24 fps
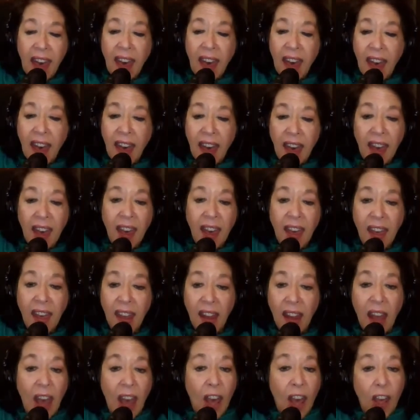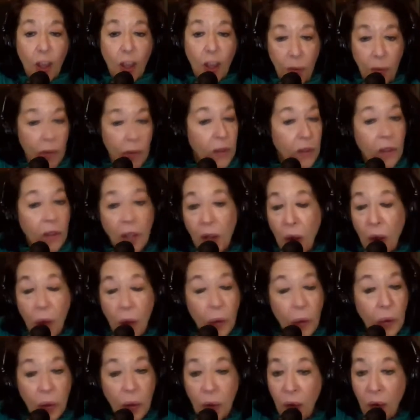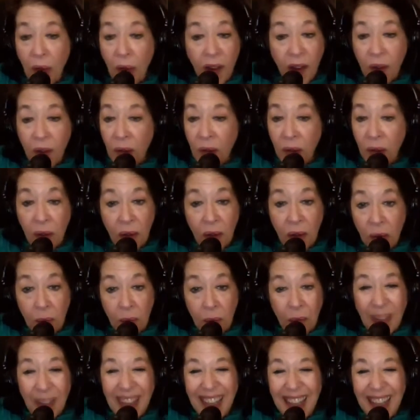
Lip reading: and you put the load right on me.